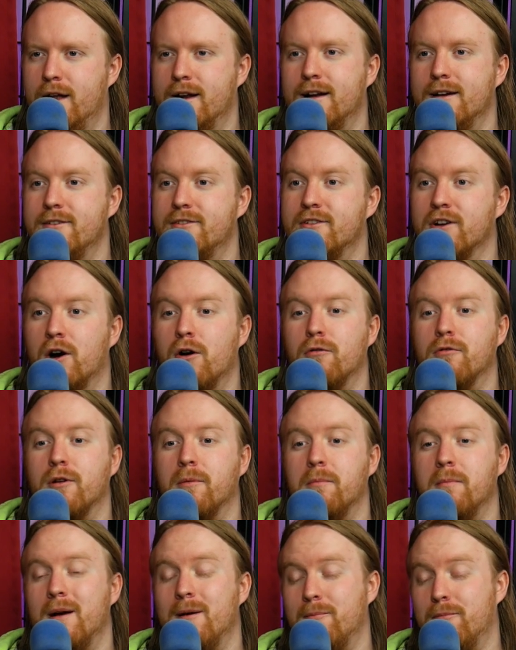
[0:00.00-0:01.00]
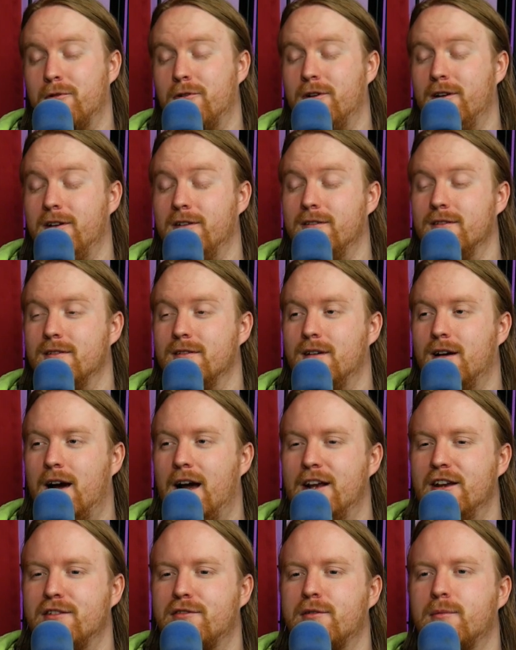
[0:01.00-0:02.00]
and i don't remember it okay
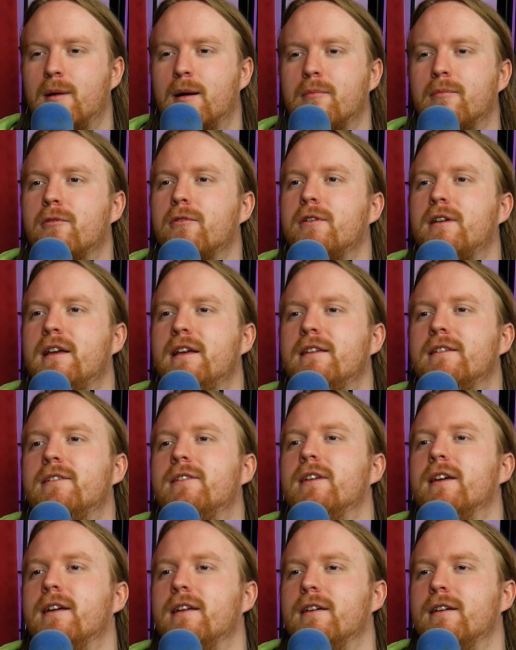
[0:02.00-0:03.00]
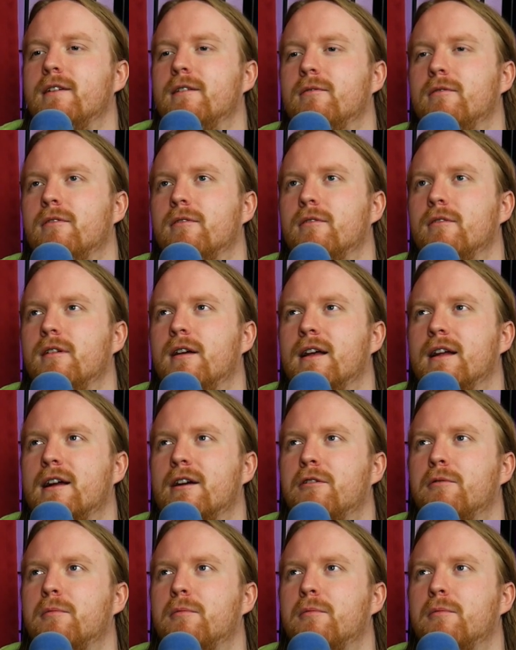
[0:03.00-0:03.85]
i just remember he did it and i